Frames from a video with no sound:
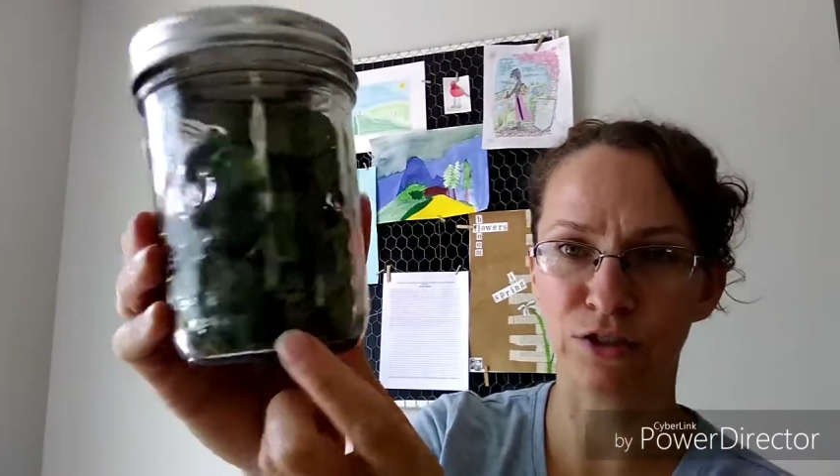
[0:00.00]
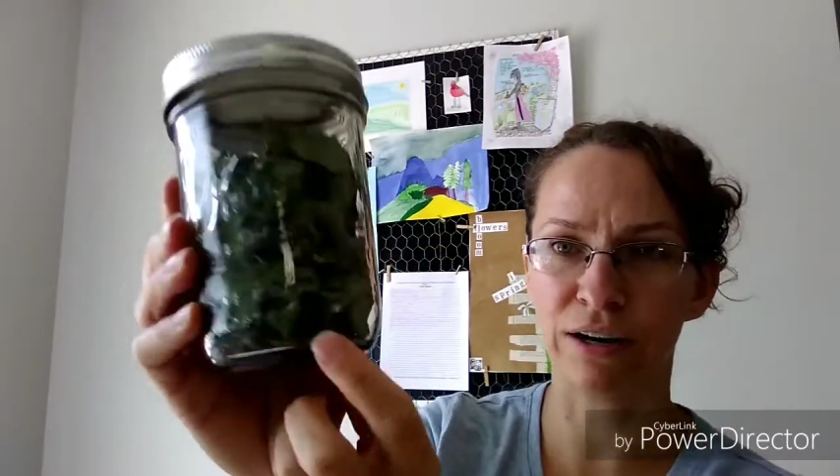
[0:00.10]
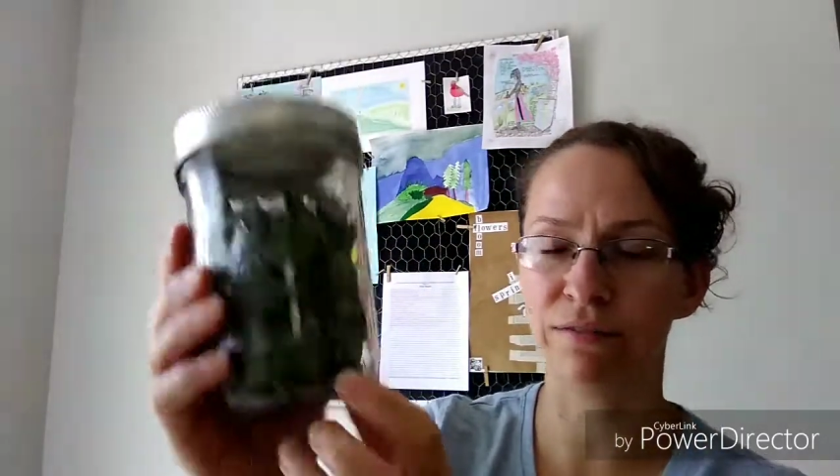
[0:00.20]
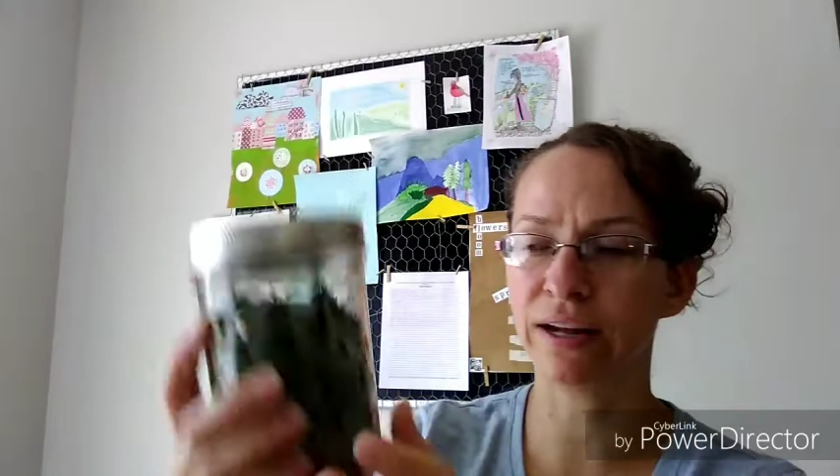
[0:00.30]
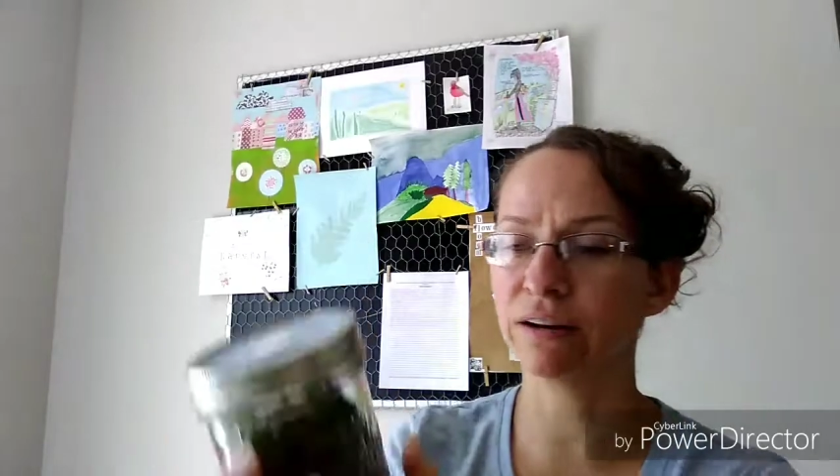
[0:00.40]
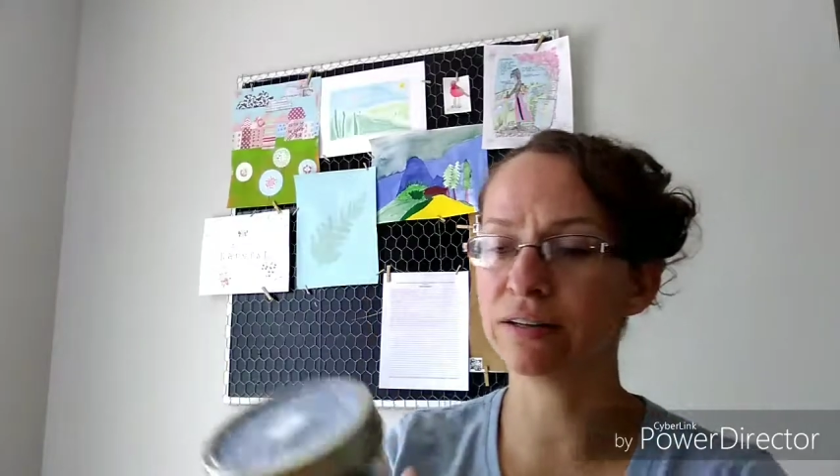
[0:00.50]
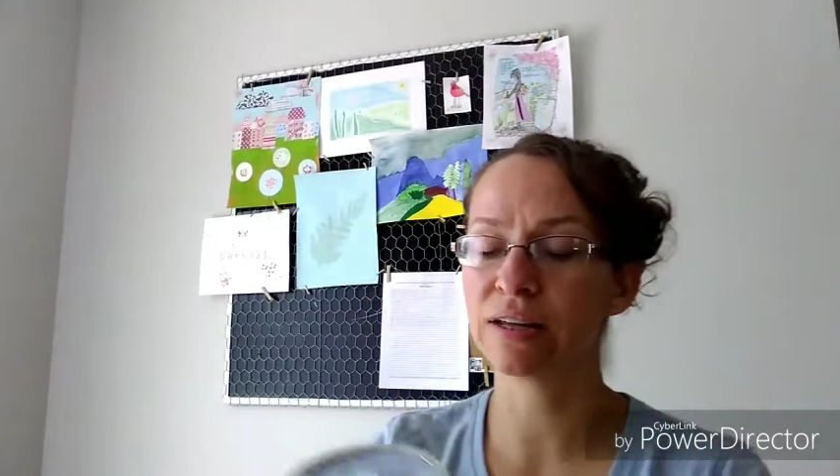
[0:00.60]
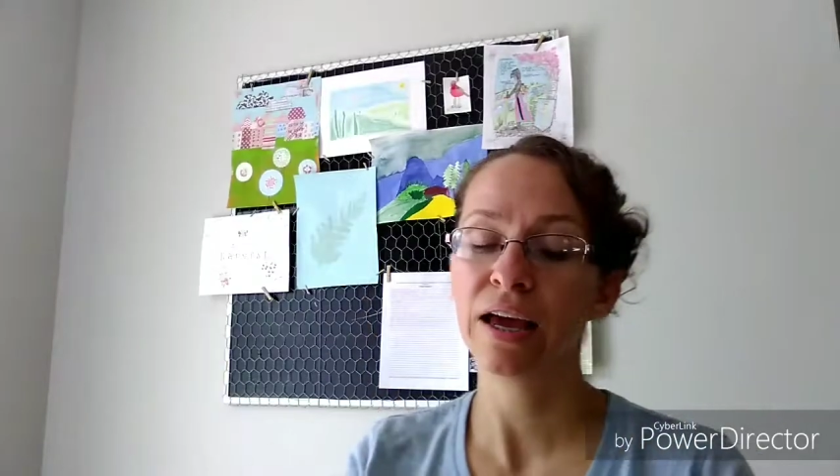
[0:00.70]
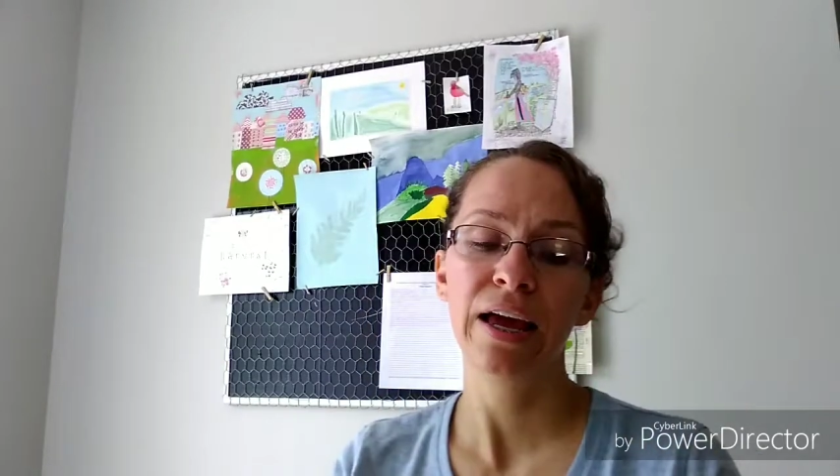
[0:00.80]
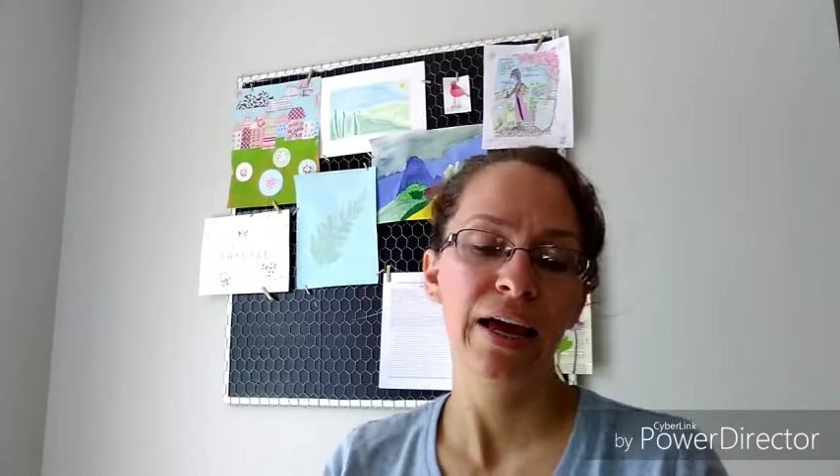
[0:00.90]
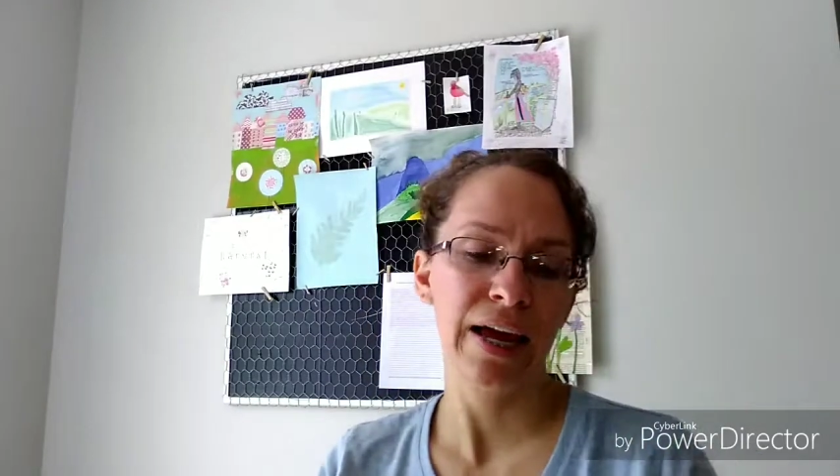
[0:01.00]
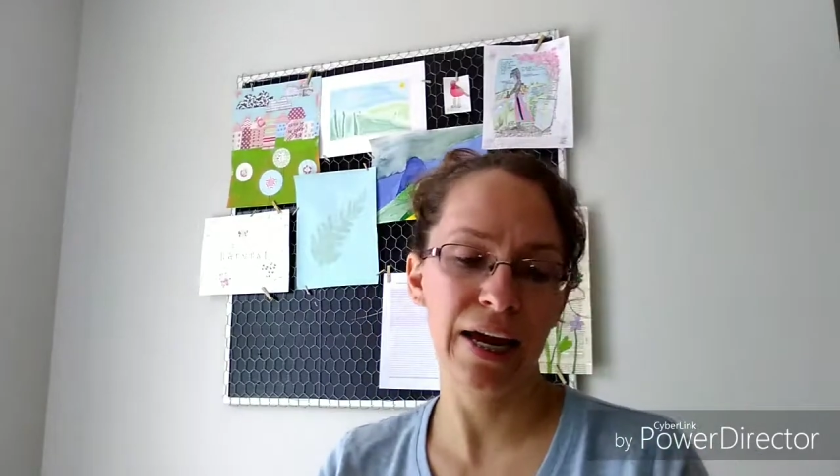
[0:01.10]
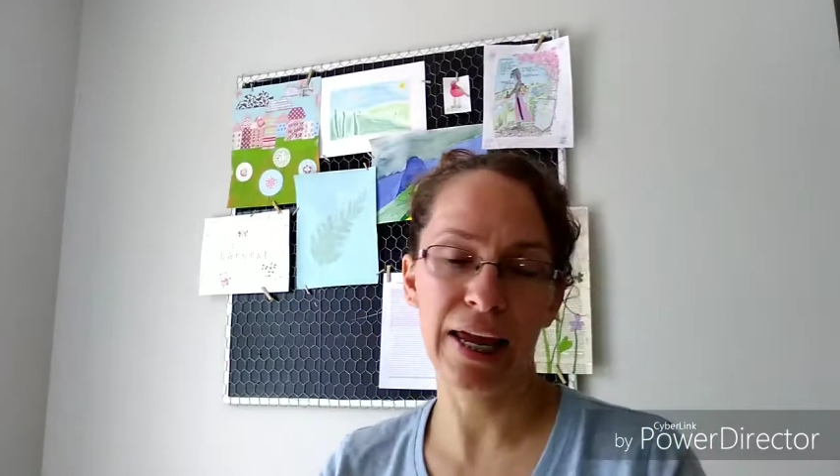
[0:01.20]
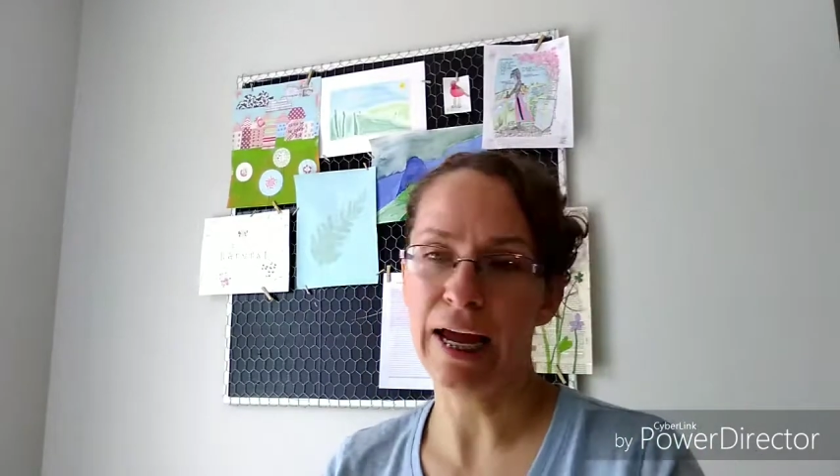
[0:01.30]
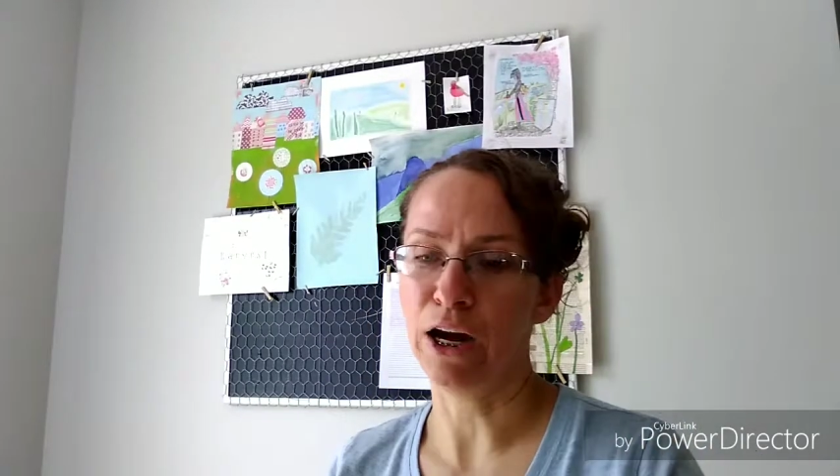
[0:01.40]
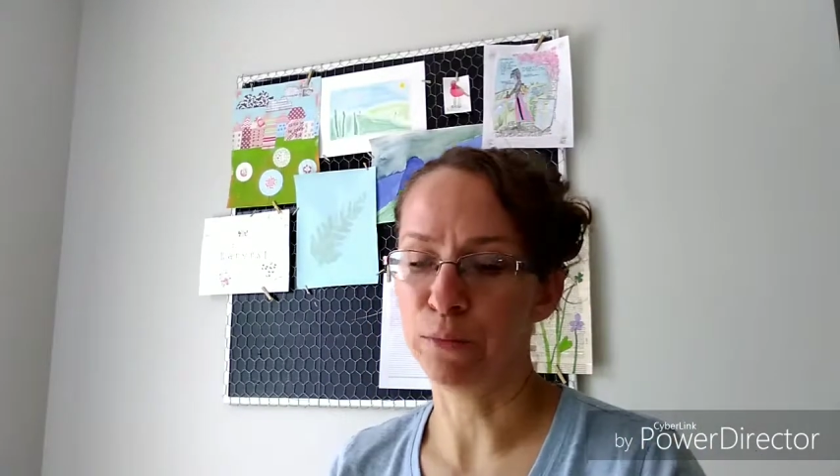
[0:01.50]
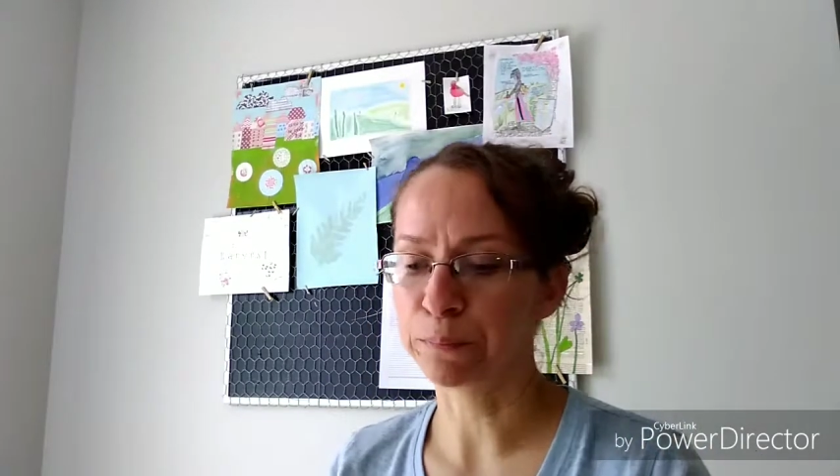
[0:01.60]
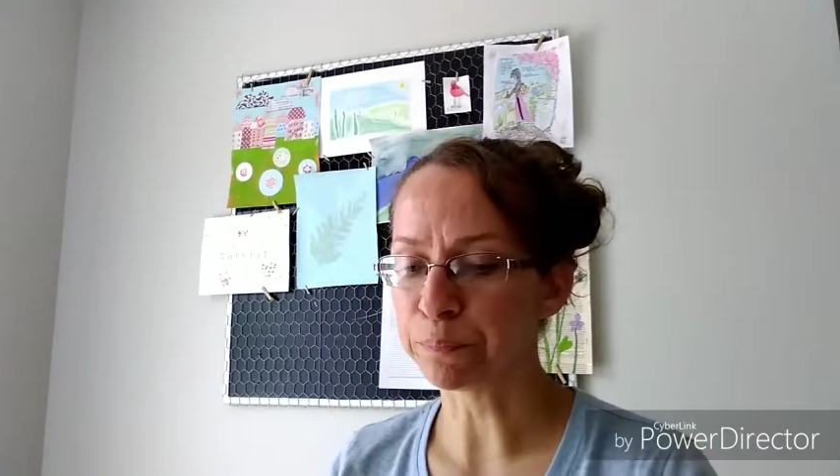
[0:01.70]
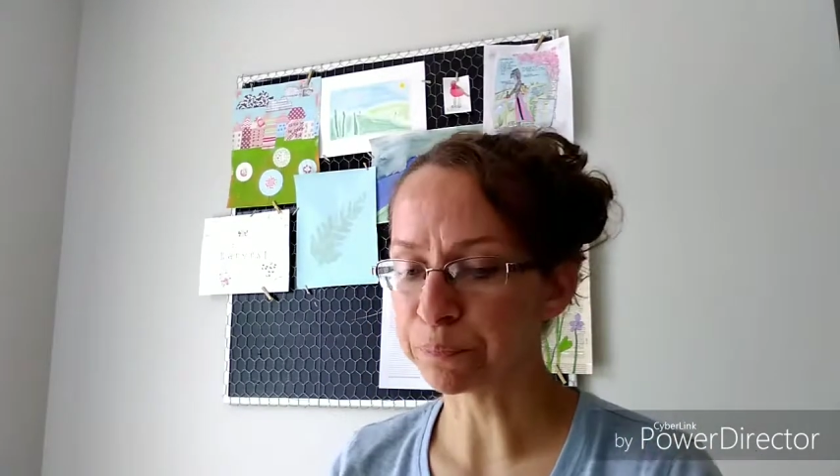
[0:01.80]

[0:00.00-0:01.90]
dried flowers. Anyhow,